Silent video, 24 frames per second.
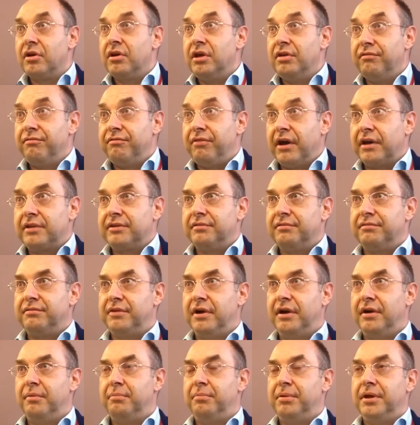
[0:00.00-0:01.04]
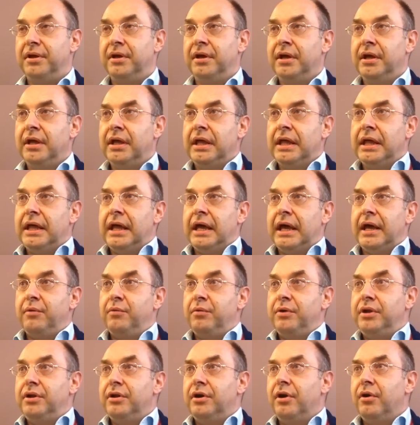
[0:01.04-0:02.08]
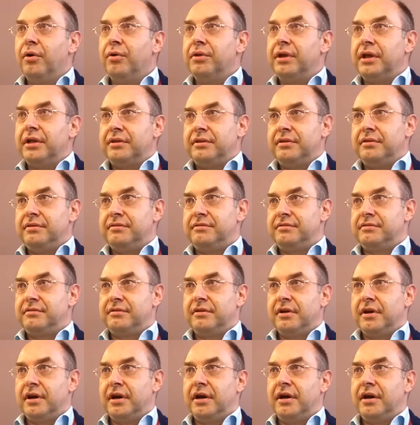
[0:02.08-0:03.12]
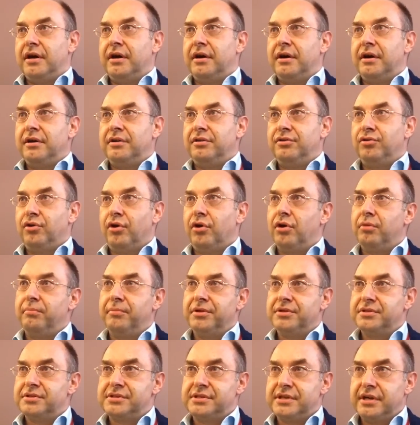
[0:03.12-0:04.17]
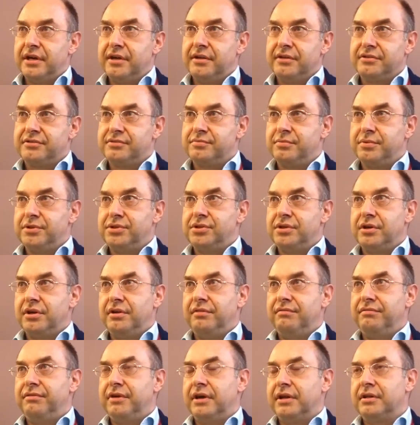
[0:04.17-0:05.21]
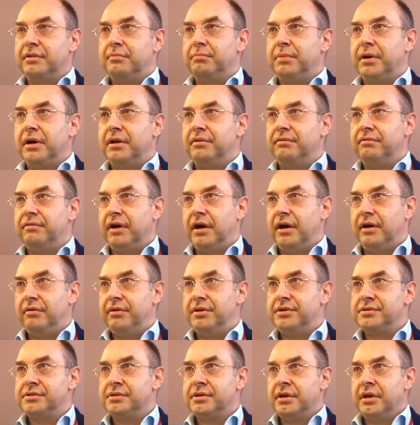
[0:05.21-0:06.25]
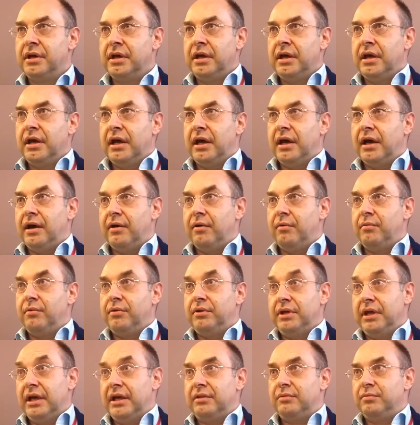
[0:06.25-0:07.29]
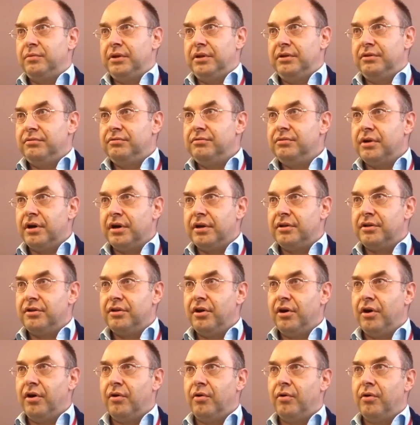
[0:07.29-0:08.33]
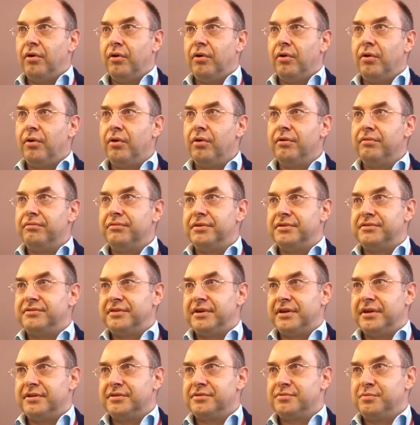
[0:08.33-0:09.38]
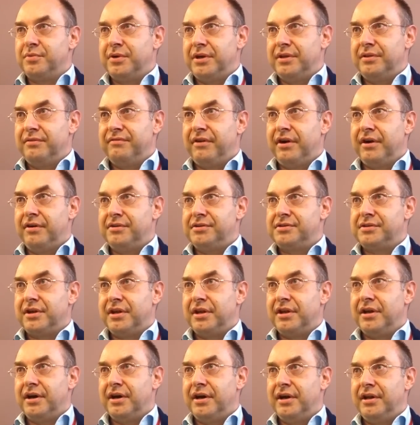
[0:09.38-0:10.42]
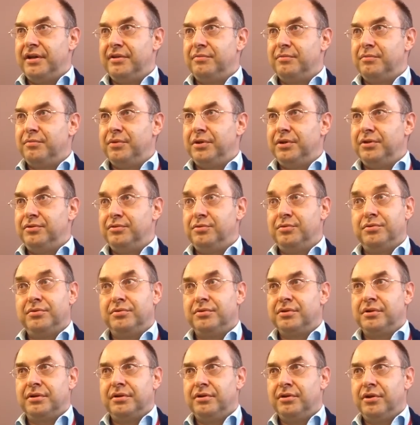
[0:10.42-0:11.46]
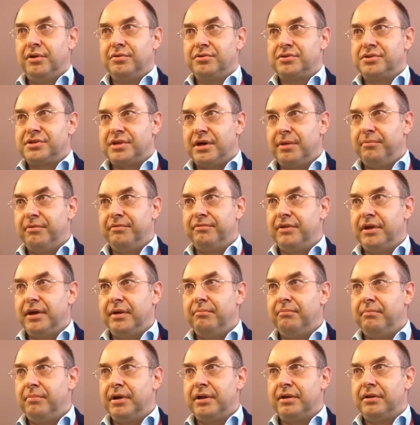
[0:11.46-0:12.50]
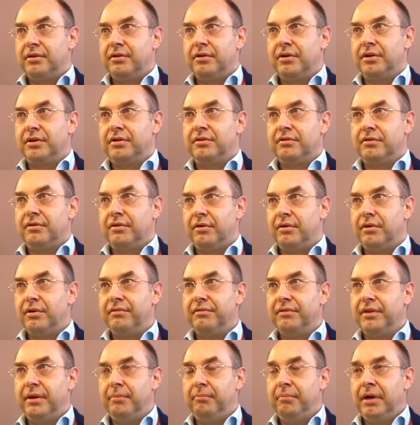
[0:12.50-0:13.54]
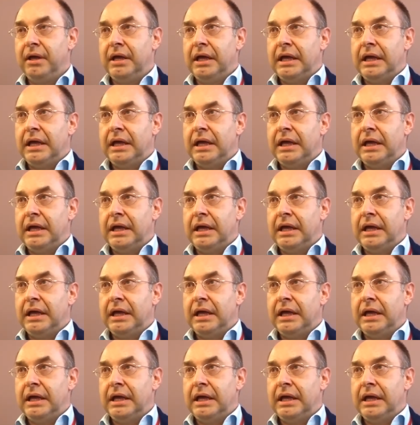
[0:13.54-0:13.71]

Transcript: effective therapy. And we know that these uh, are dormant cells which are infected by the virus. Uh, yet we do not know all of the cells where the virus can hide. We do know some of them, but not all of them